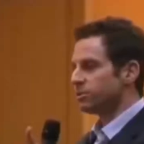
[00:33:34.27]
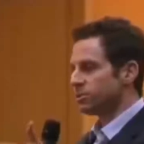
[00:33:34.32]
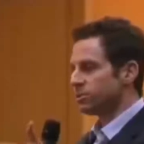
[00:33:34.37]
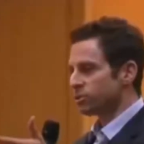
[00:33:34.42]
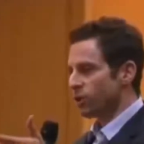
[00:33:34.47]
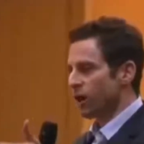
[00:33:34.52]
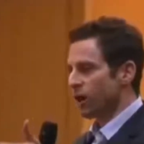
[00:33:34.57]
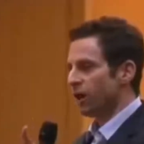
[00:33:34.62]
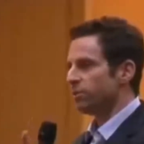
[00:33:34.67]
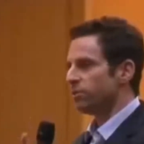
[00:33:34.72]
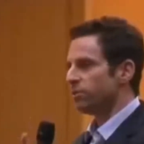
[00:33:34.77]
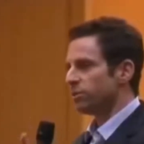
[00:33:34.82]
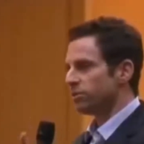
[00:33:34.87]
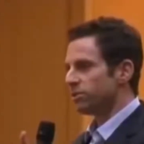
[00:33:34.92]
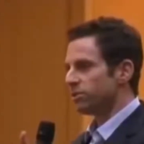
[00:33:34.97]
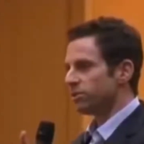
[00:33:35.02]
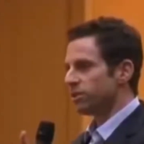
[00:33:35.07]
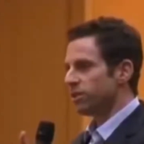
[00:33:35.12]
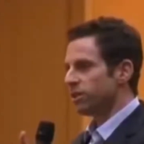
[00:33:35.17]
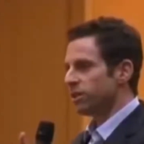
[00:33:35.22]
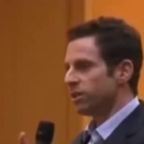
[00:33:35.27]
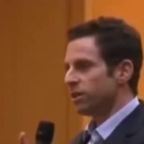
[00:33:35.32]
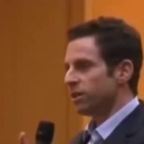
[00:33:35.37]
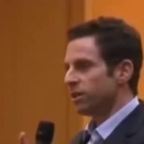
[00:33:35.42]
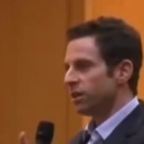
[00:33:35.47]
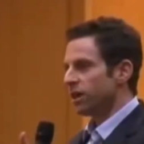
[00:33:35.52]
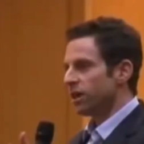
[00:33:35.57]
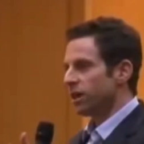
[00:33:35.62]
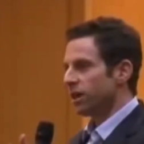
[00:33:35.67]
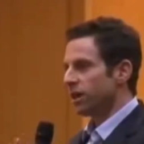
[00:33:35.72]
of subscribers,
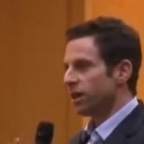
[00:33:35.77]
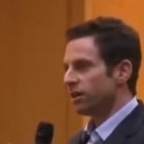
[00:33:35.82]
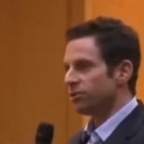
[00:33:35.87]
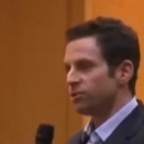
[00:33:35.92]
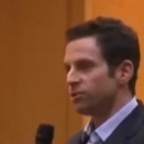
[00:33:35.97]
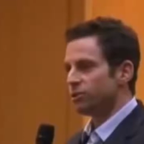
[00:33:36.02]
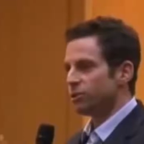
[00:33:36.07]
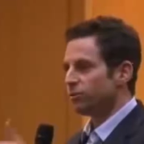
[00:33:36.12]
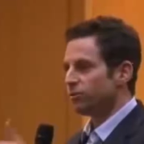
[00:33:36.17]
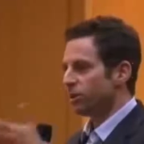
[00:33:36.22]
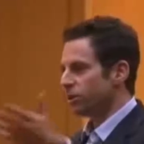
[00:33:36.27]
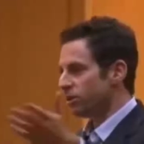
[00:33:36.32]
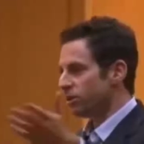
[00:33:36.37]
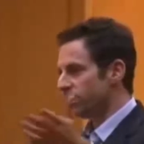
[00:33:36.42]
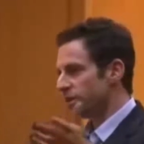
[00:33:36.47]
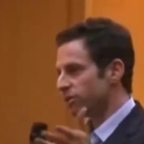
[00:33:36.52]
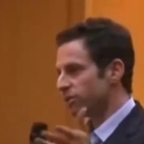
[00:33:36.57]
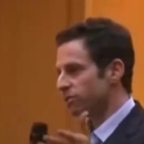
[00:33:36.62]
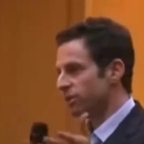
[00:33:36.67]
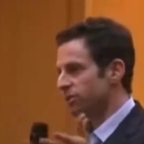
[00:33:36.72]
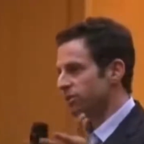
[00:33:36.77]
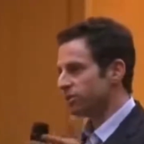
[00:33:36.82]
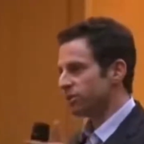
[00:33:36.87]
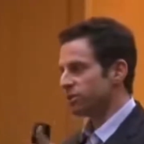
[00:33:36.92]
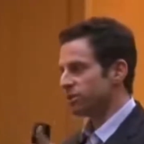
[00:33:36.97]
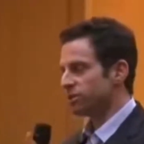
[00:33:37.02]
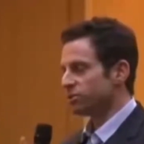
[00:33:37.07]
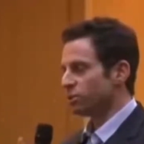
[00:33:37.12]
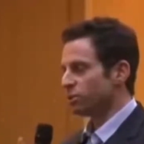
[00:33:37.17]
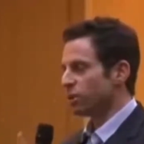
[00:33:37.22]
uh, 2 billion
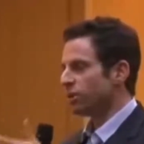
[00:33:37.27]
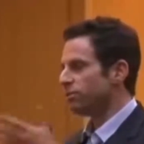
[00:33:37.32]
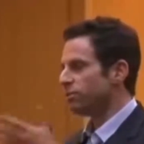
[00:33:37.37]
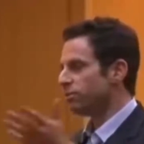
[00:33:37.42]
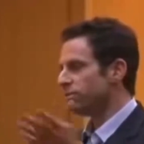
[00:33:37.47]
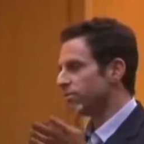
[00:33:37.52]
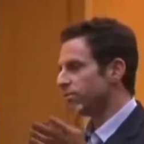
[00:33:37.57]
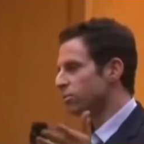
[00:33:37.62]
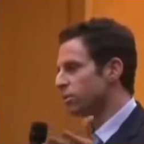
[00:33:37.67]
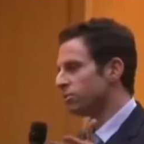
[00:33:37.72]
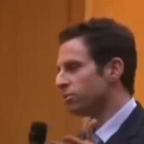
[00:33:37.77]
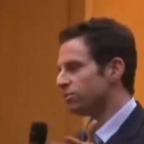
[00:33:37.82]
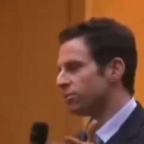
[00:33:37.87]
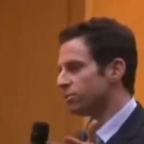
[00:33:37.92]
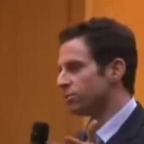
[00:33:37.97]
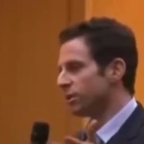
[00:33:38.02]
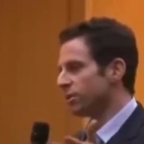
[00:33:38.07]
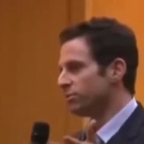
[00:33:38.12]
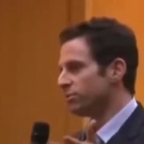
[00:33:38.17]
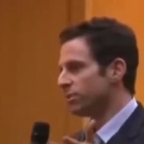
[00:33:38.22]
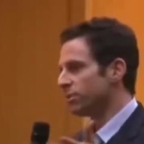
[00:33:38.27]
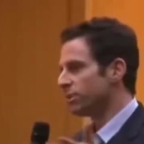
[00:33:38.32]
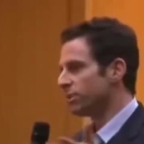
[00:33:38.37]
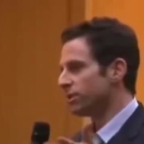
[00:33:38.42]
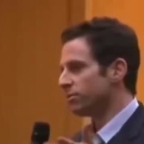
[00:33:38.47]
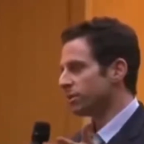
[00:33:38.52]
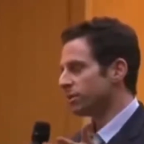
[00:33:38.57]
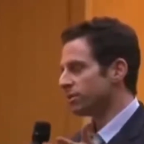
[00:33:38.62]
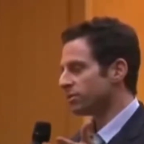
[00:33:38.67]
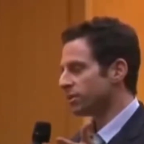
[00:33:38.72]
Christians, 1.3
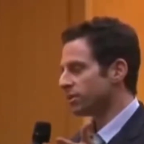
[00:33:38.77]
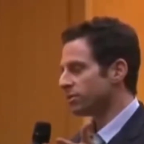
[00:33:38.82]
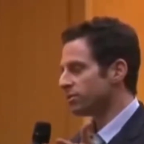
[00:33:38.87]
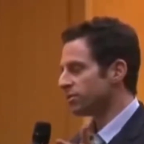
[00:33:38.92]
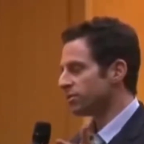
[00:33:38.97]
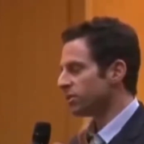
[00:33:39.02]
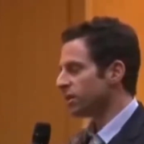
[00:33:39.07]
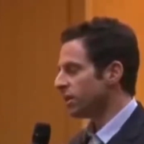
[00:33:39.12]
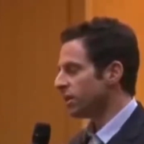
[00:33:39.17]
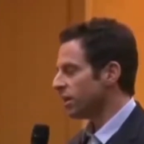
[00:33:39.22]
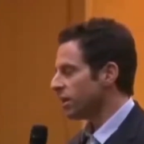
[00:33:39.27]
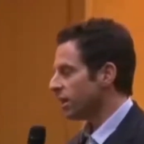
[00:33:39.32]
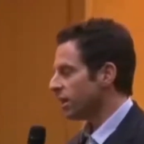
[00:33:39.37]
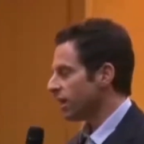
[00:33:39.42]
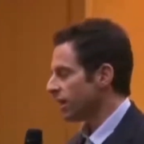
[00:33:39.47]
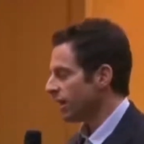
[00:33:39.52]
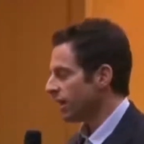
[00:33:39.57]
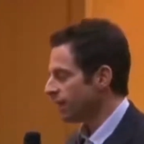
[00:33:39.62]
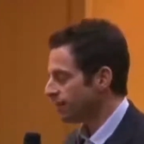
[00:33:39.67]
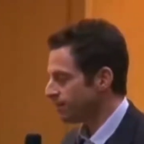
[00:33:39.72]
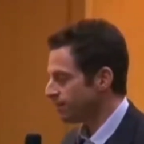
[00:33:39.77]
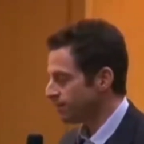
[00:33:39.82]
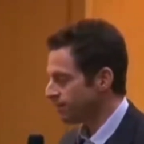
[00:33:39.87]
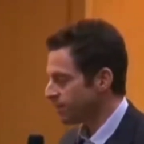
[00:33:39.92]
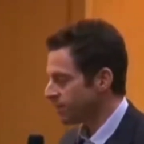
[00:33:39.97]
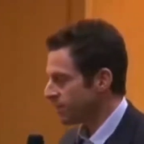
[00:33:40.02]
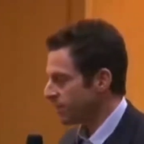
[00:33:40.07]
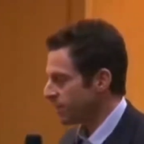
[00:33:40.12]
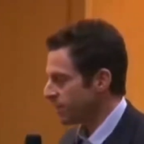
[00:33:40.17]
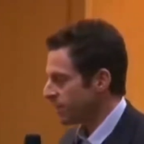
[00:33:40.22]
billion Muslims.
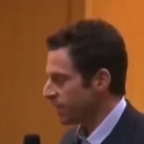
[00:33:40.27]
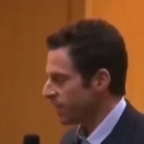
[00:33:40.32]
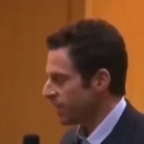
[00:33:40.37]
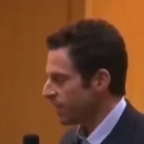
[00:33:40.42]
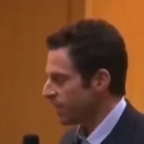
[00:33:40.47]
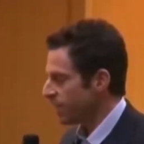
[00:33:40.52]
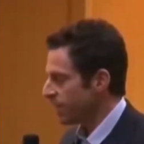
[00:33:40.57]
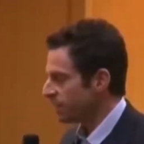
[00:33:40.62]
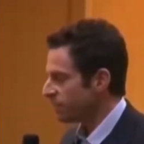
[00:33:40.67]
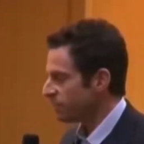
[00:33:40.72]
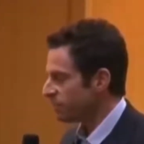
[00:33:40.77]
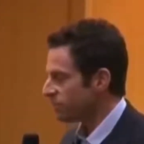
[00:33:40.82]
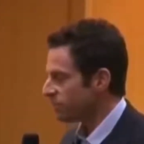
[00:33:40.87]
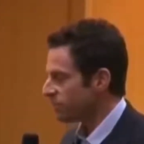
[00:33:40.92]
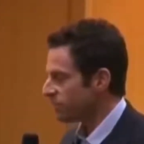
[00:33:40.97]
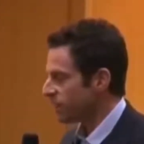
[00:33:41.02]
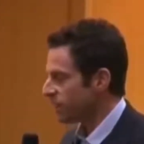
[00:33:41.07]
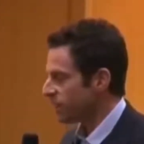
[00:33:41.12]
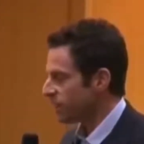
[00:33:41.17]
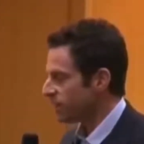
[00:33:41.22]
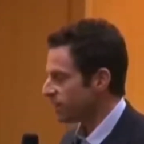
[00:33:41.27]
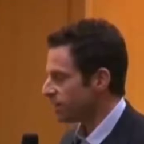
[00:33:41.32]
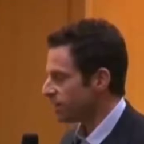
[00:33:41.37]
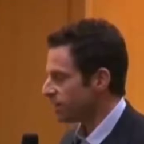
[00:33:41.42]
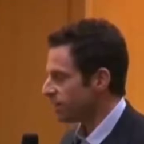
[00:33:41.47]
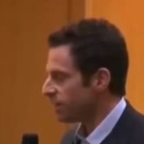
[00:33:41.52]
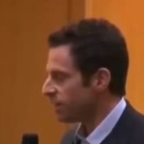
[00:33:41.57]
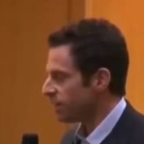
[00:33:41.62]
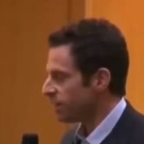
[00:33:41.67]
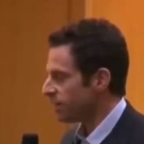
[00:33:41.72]
Um, it's, uh,